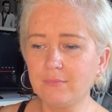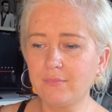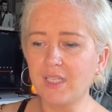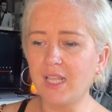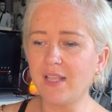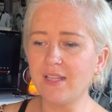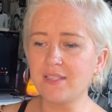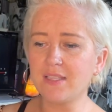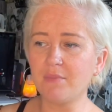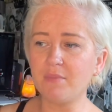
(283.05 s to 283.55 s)

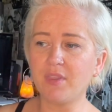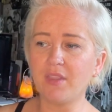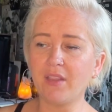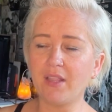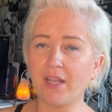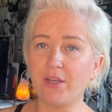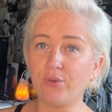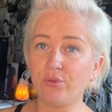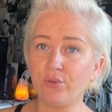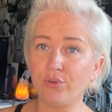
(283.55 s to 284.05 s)
That's something that
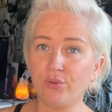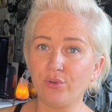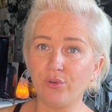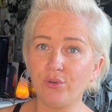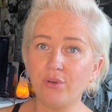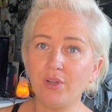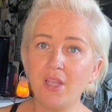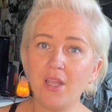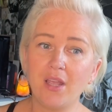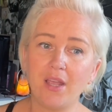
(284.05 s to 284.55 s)
I don't
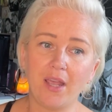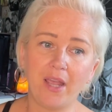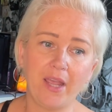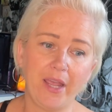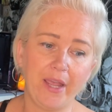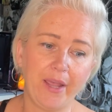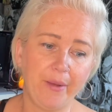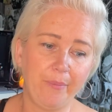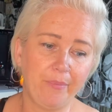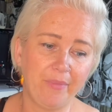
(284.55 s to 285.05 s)
know.
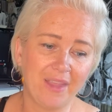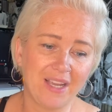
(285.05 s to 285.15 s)
Um,